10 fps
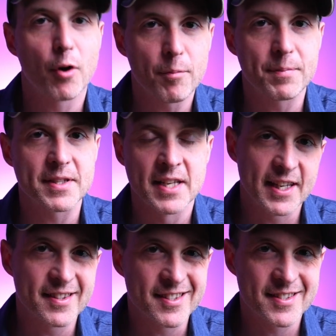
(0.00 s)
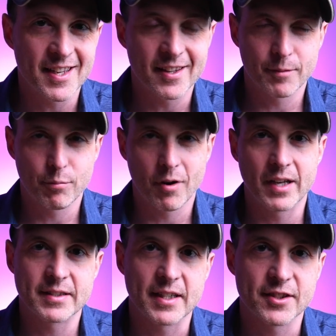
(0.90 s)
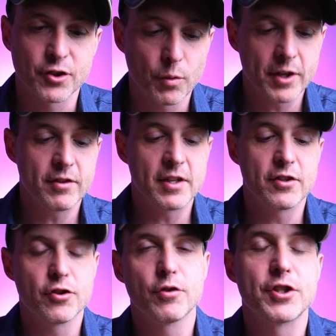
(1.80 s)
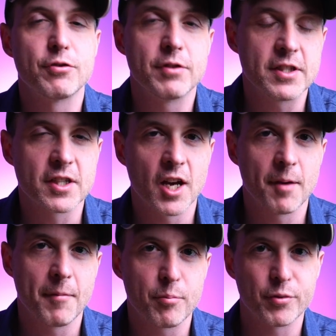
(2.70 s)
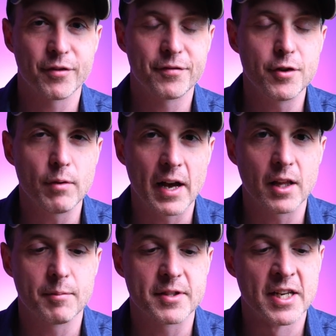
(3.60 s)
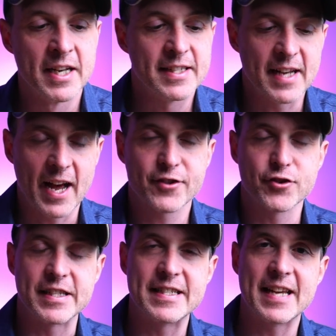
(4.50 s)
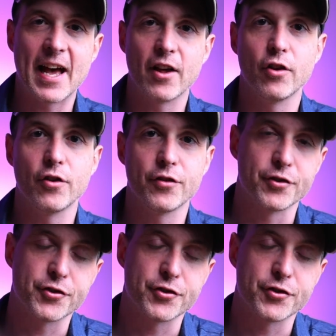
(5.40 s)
purpose in the selling process. So what you need to do is you need to come up with a few elements to actually tell the